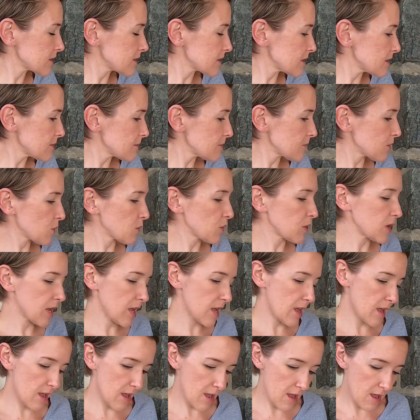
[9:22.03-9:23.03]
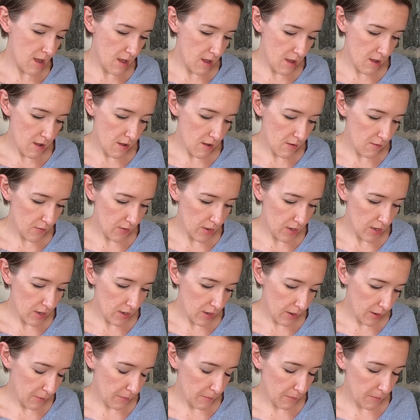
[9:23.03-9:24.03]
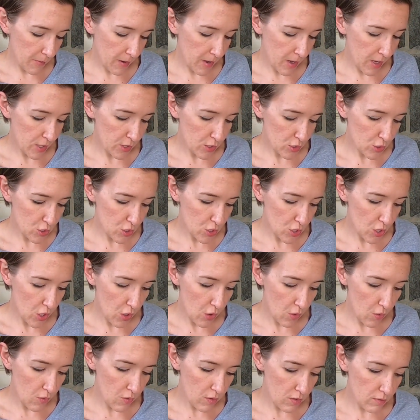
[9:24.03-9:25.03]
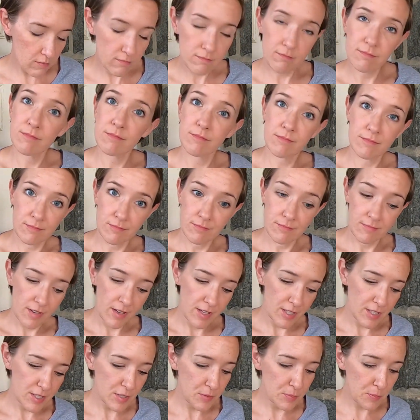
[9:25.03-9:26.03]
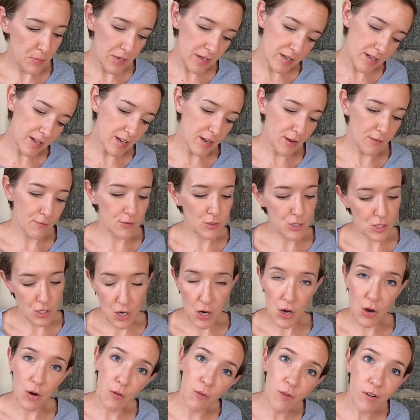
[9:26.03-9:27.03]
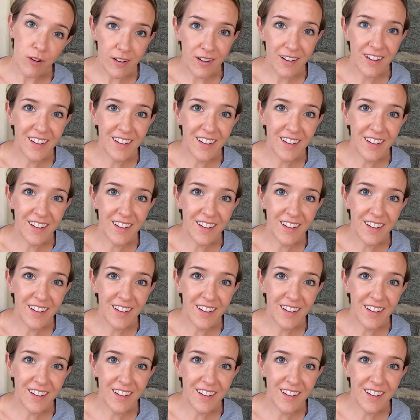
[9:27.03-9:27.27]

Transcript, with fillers: Next up, we have um, Joe. Speaking of Joe,